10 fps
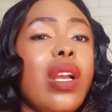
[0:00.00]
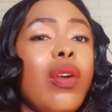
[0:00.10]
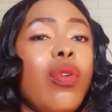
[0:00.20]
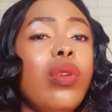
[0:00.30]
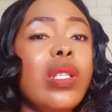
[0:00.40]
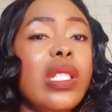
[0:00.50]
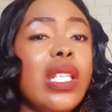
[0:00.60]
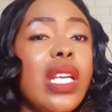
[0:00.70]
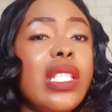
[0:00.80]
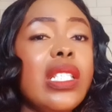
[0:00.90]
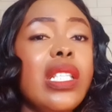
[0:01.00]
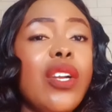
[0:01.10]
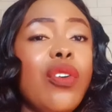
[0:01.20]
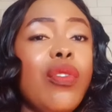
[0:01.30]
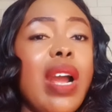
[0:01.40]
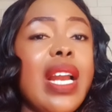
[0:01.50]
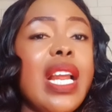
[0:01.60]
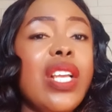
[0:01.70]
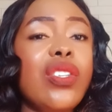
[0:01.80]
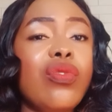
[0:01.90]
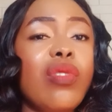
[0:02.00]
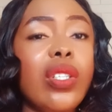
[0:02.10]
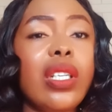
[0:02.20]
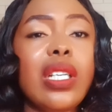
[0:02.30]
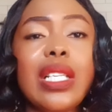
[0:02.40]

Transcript: contains lycoric extract